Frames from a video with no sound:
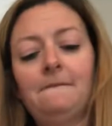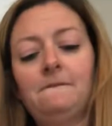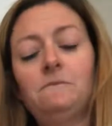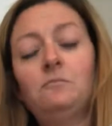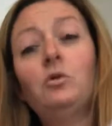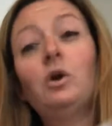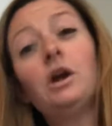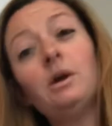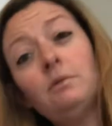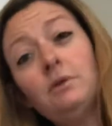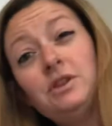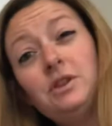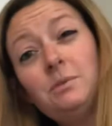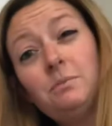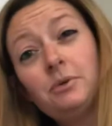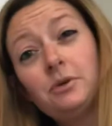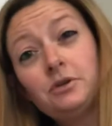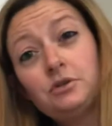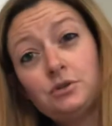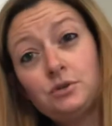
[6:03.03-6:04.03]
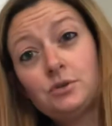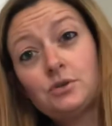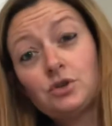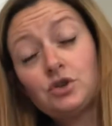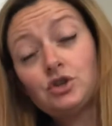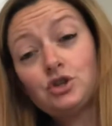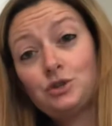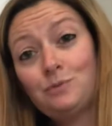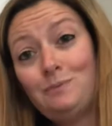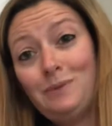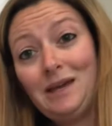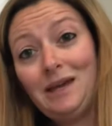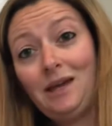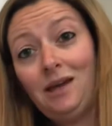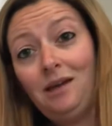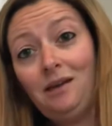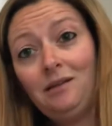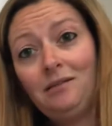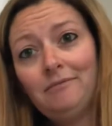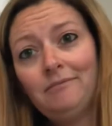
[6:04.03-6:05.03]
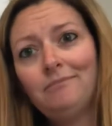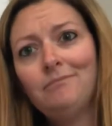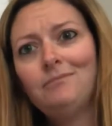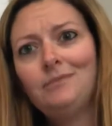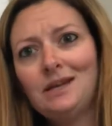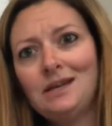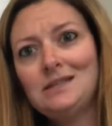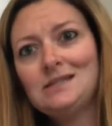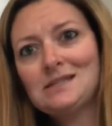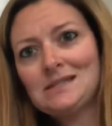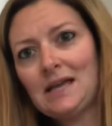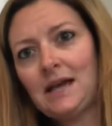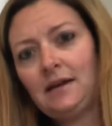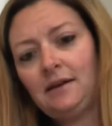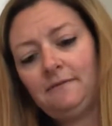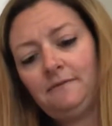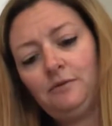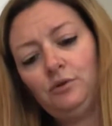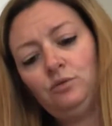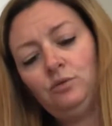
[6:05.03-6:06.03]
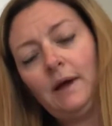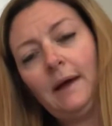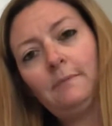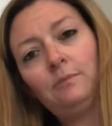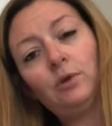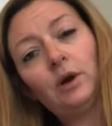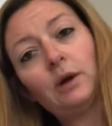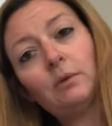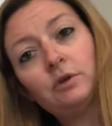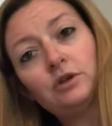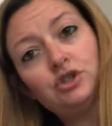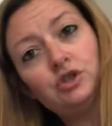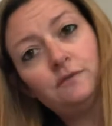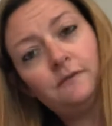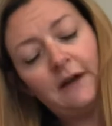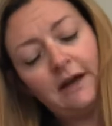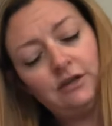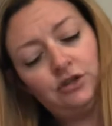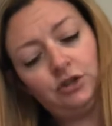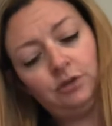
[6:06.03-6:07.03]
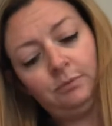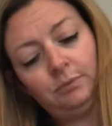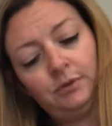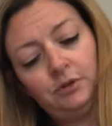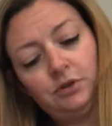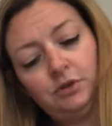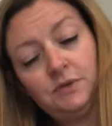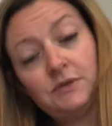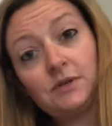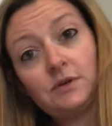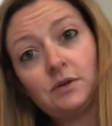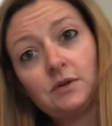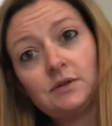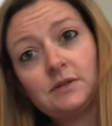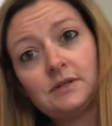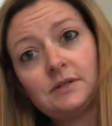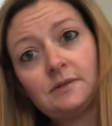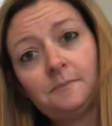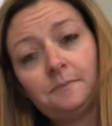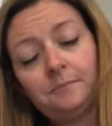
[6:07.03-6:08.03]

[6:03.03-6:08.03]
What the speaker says: Where would the producers be inside a food web? Where would you find your producers?